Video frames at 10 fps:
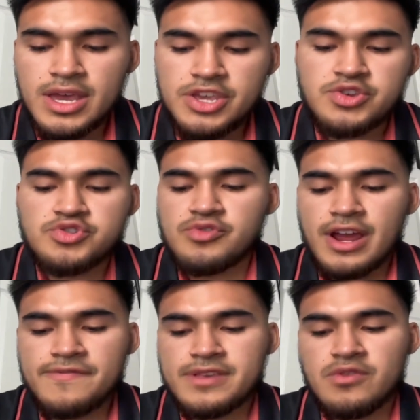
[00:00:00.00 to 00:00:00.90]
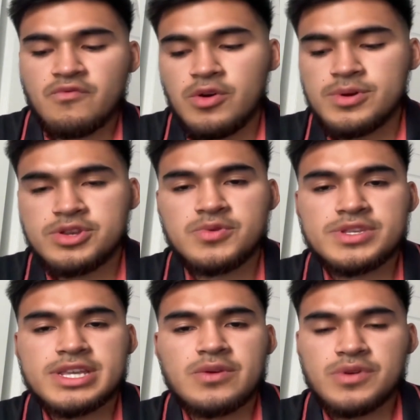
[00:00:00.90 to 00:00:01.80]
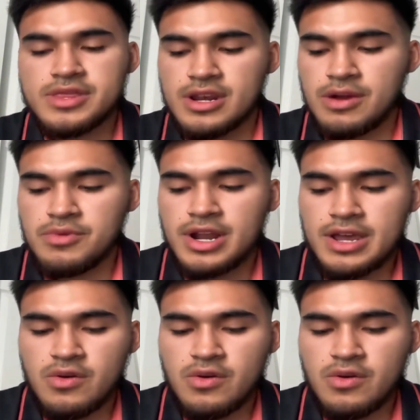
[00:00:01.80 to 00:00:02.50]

You drafted Roma Dunze with the number 9